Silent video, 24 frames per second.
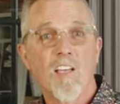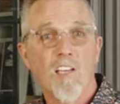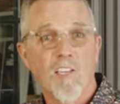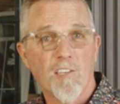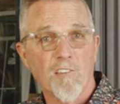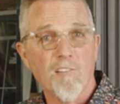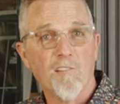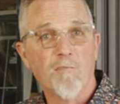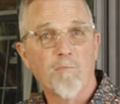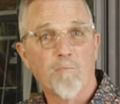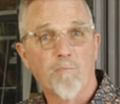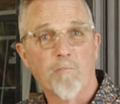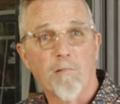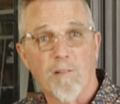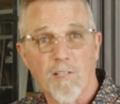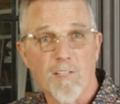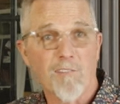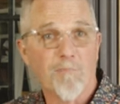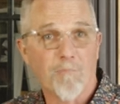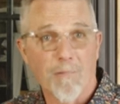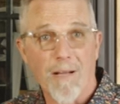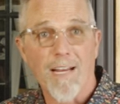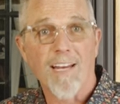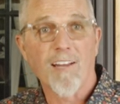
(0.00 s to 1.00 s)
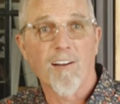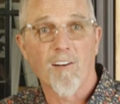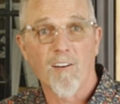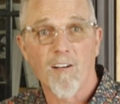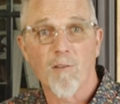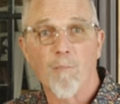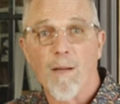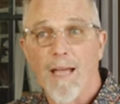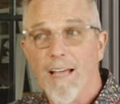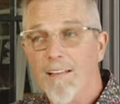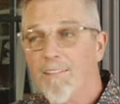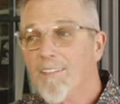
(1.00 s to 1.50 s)
you've, you've probably heard
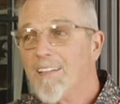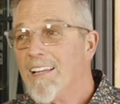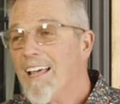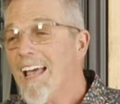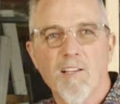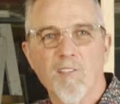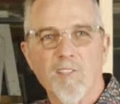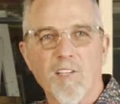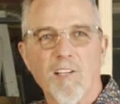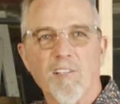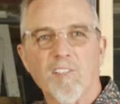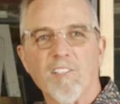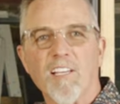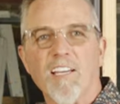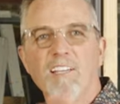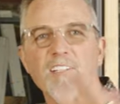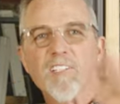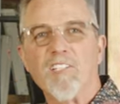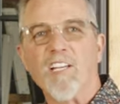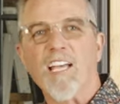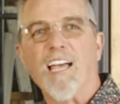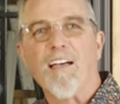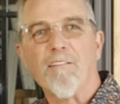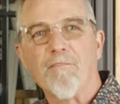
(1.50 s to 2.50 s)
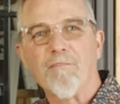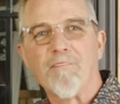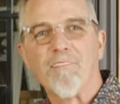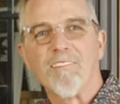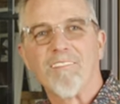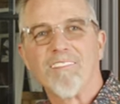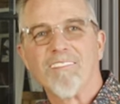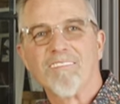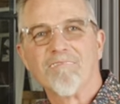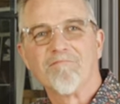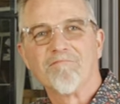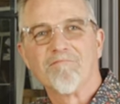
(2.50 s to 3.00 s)
about. So you say, Jeff,
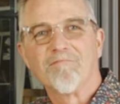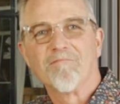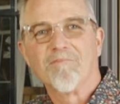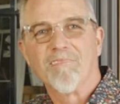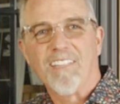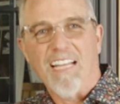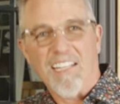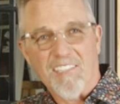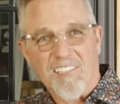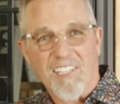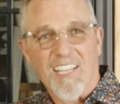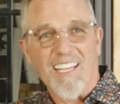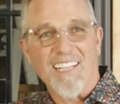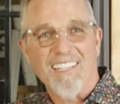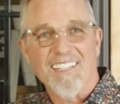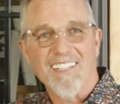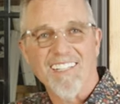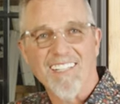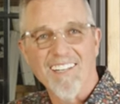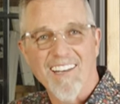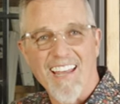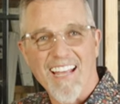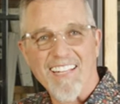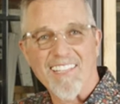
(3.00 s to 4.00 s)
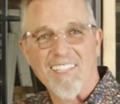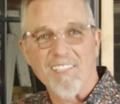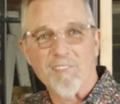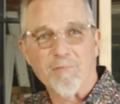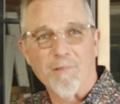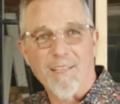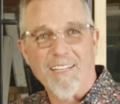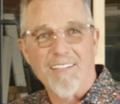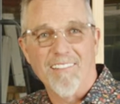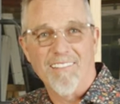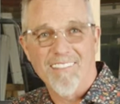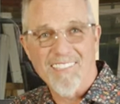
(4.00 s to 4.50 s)
that's it. You like this
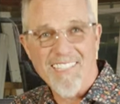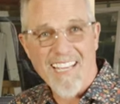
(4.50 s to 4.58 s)
window?